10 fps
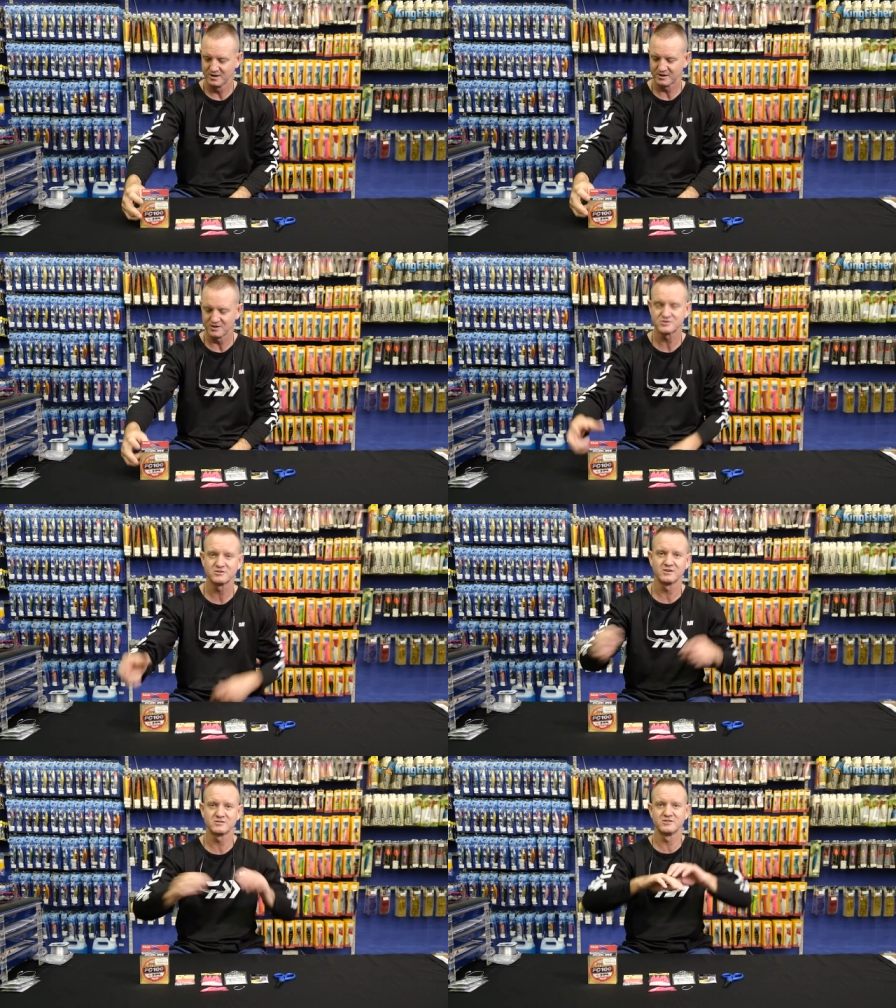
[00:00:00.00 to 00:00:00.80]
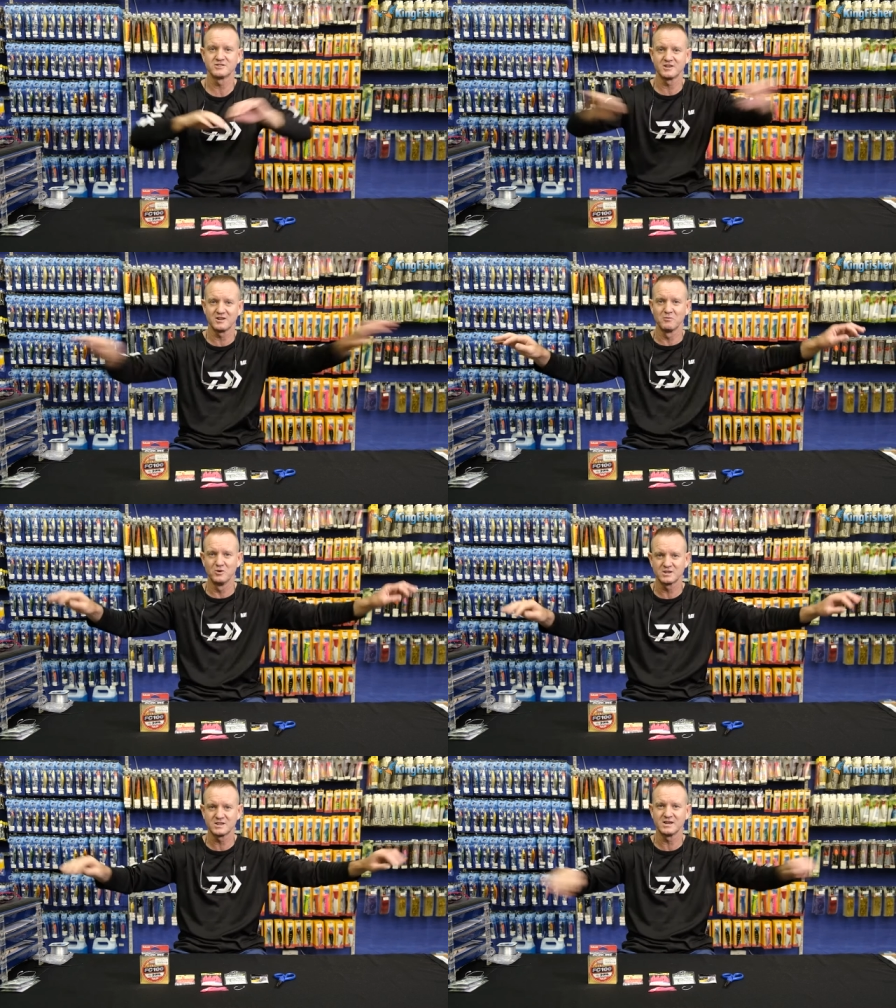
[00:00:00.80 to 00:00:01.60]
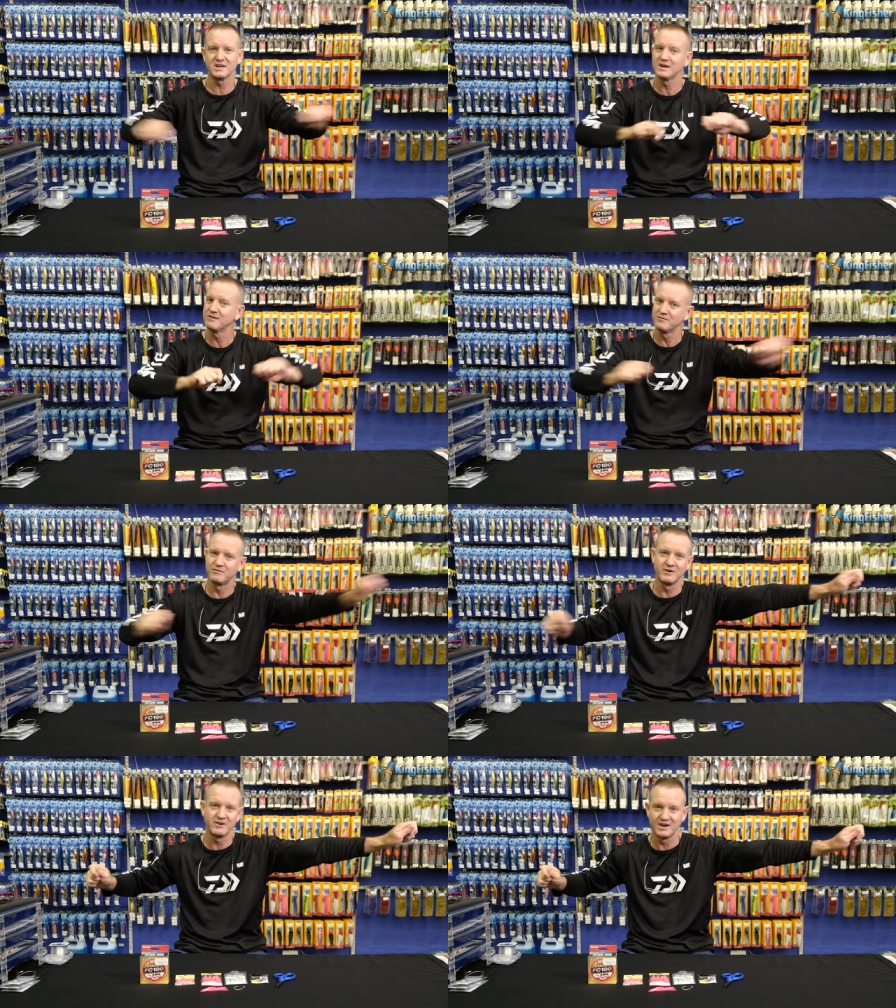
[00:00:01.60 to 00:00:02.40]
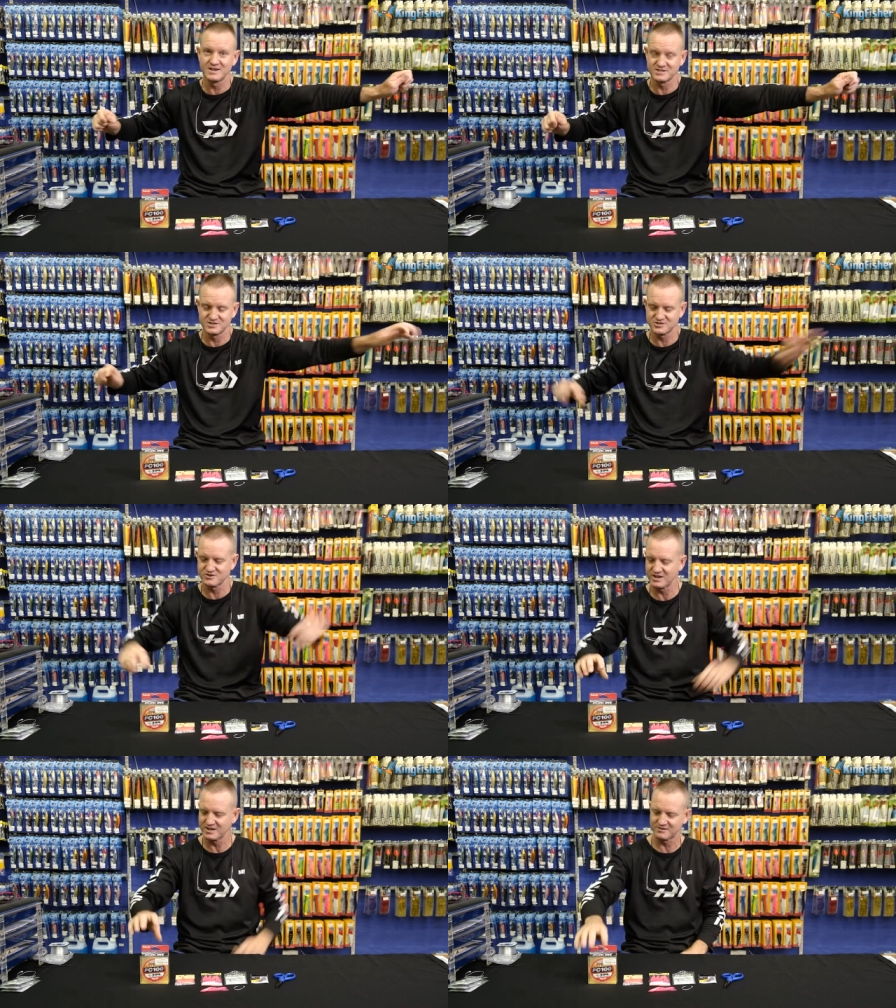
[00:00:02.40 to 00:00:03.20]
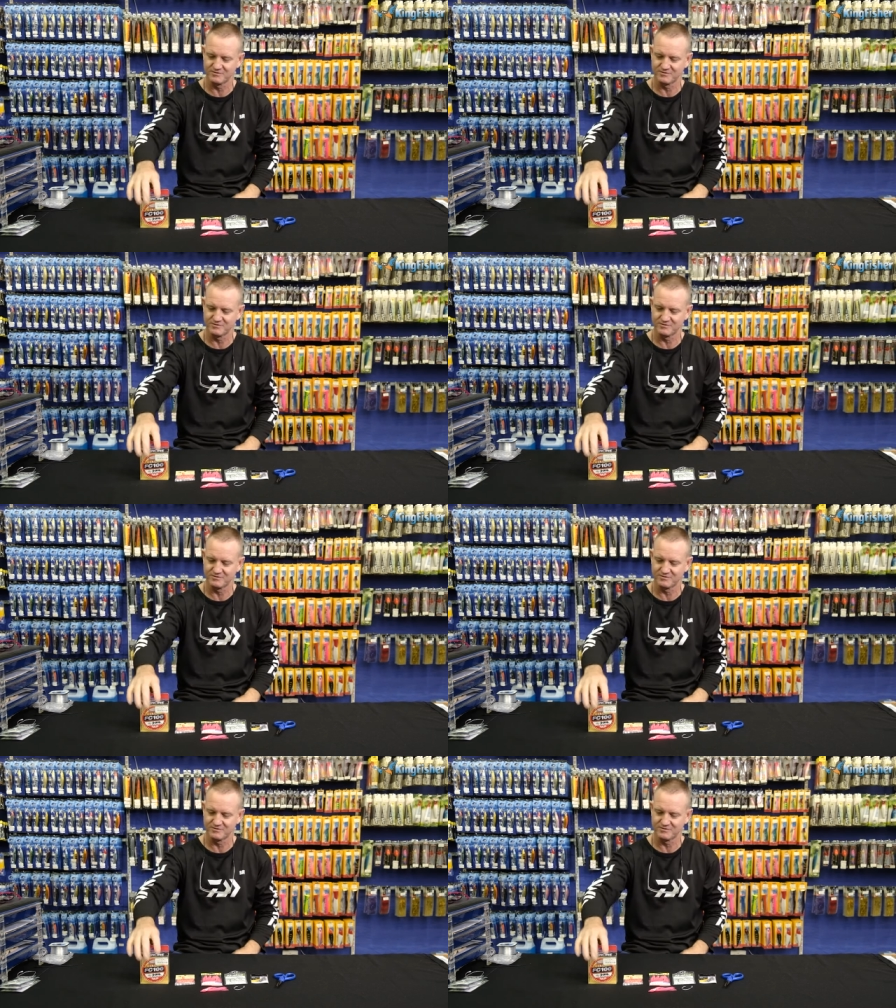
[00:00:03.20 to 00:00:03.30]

Goes translucent in water, very nice and straight,